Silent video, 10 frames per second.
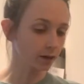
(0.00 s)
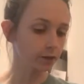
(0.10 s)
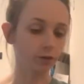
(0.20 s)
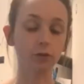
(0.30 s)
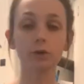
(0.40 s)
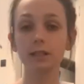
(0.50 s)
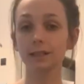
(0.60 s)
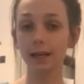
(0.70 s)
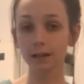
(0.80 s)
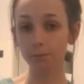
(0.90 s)
You can always
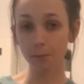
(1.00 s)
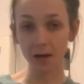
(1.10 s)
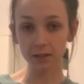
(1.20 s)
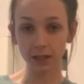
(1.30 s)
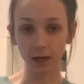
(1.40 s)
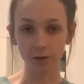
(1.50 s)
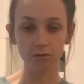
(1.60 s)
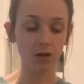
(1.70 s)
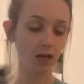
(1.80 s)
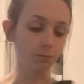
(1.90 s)
lay them back down,